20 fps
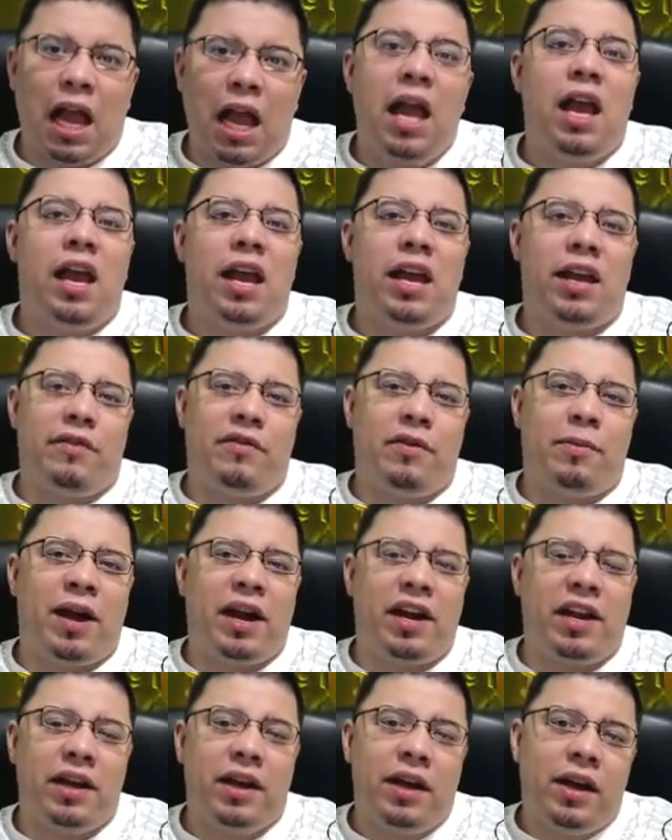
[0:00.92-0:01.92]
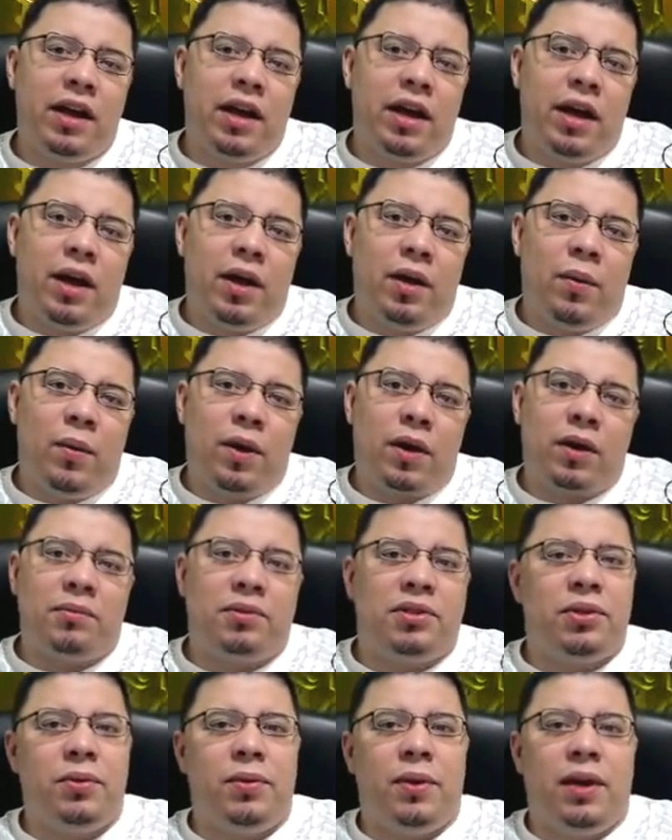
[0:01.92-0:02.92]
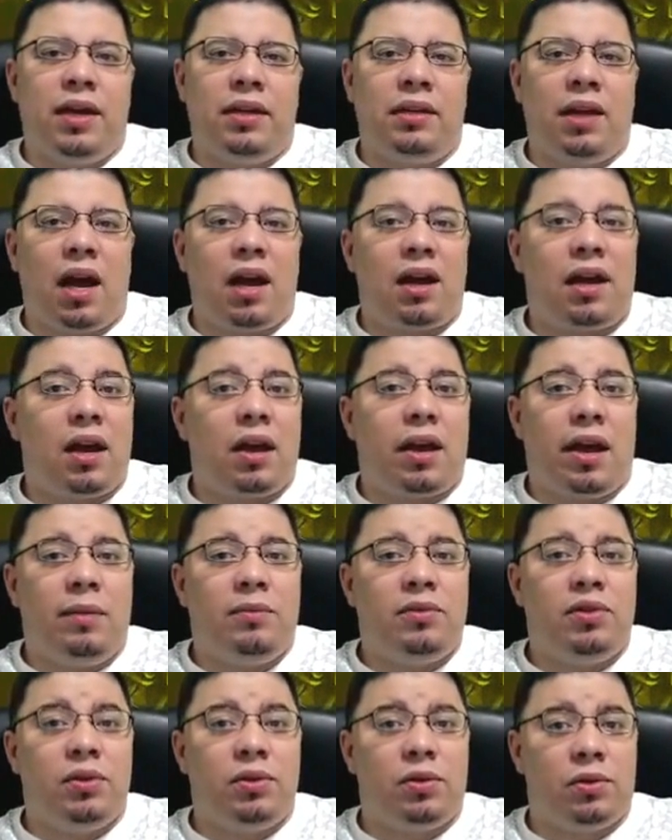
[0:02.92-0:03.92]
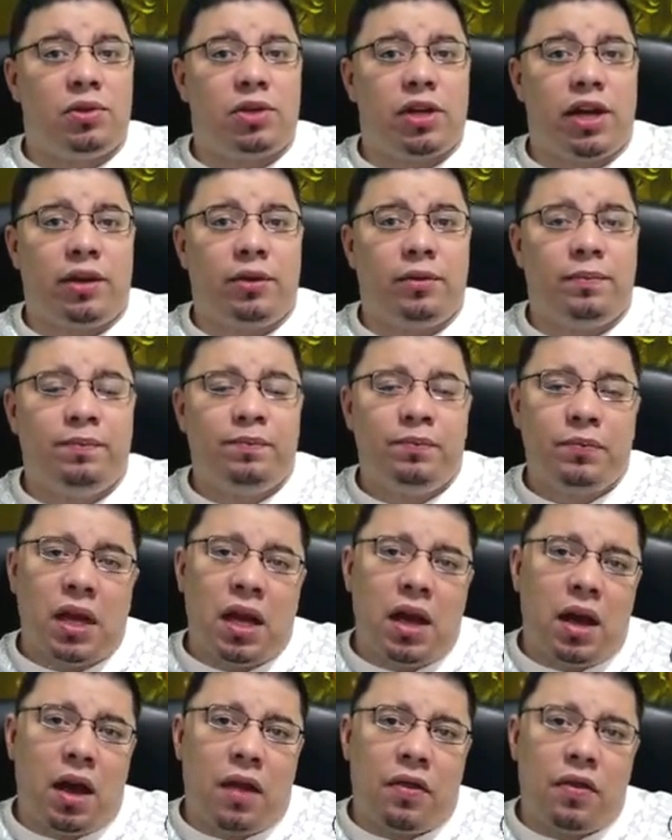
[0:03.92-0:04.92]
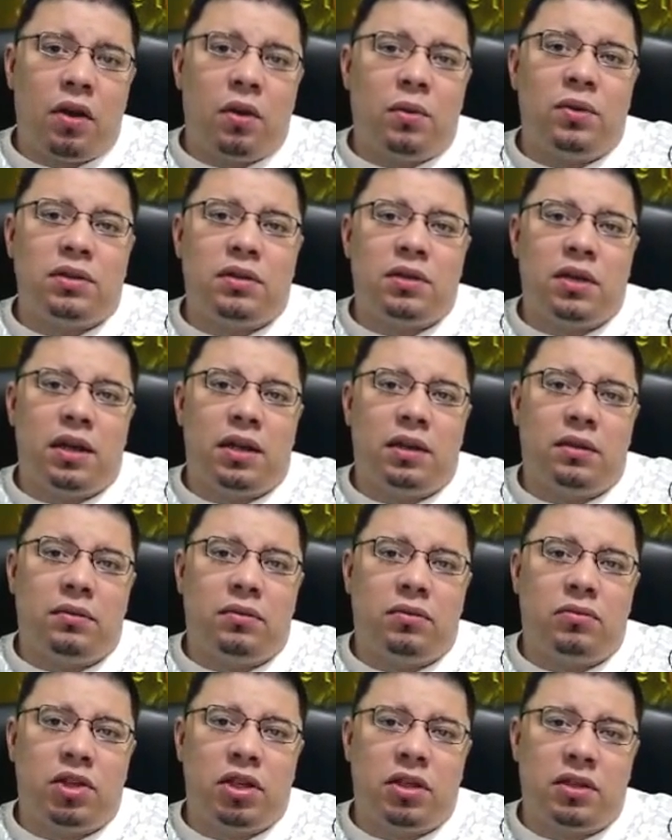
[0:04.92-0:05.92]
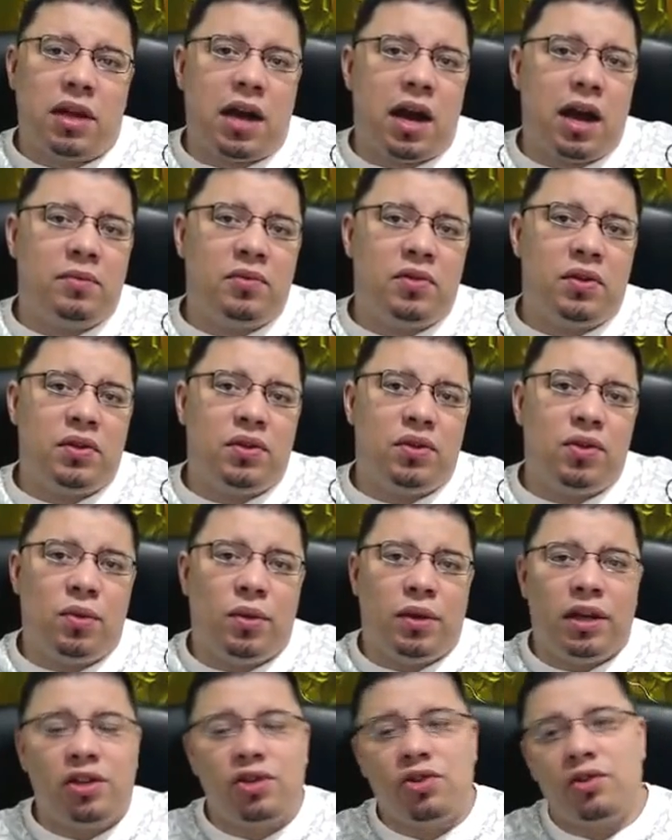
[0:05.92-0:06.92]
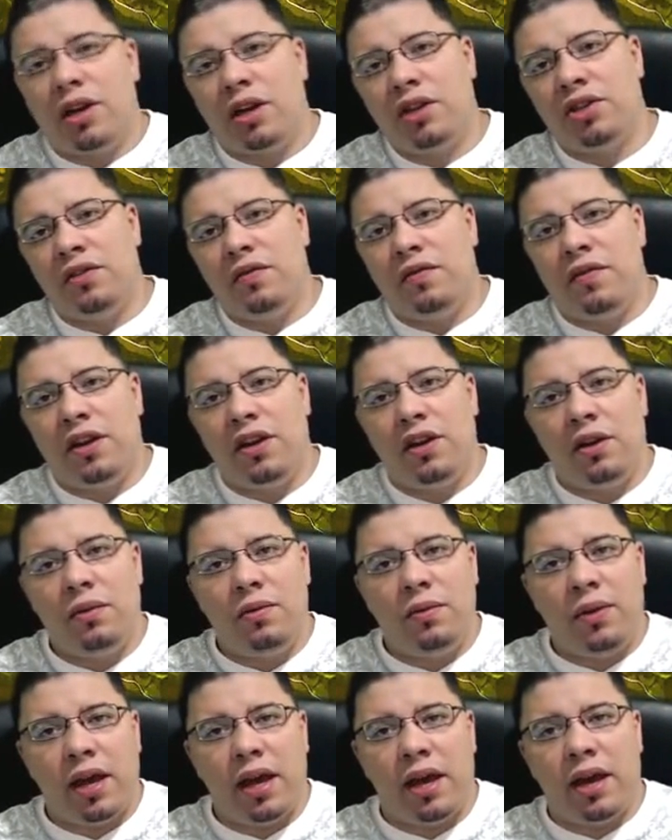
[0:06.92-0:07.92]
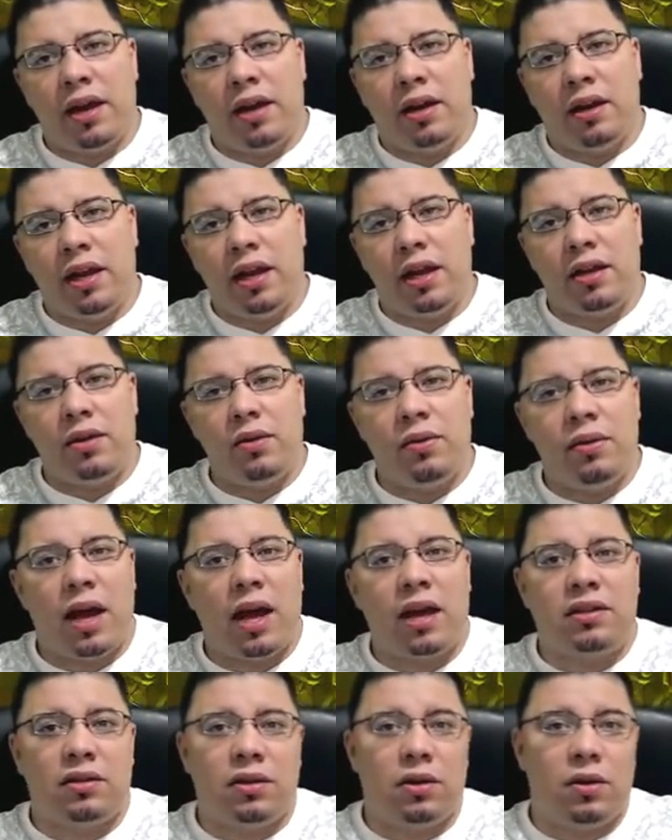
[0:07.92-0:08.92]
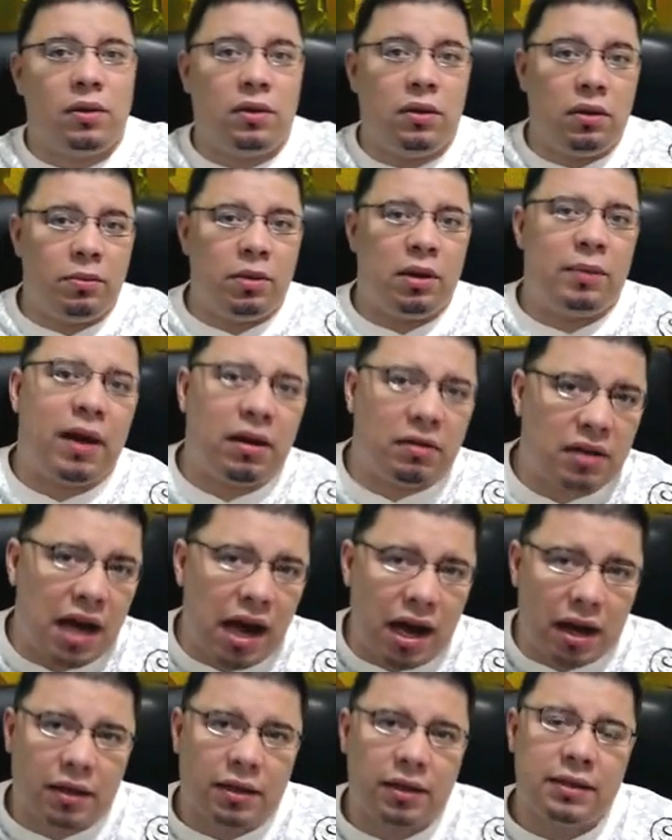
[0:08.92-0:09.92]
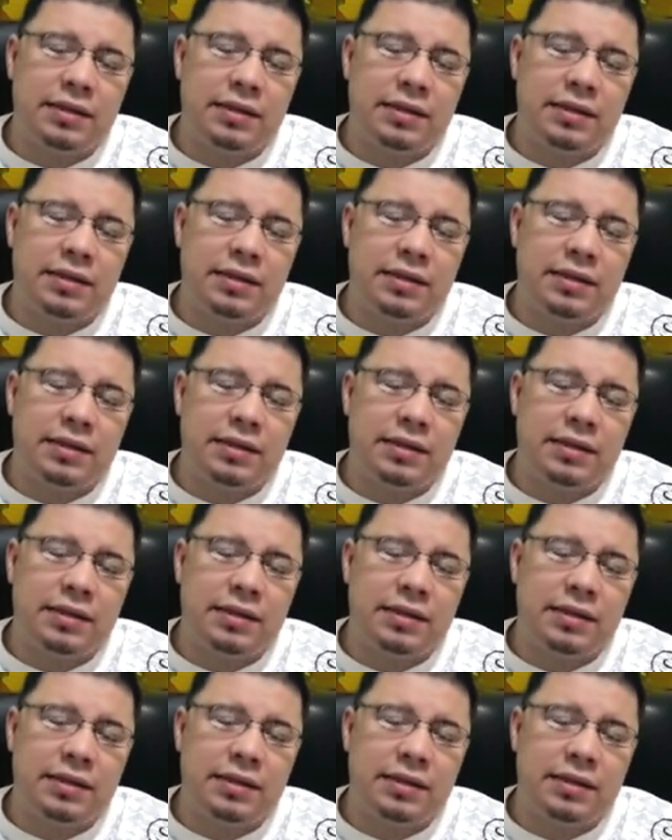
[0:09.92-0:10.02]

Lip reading: Hey everybody, welcome to Doc Games YouTube channel. I thought it was a good time to do an introduction video and let you guys know a little bit about Doc.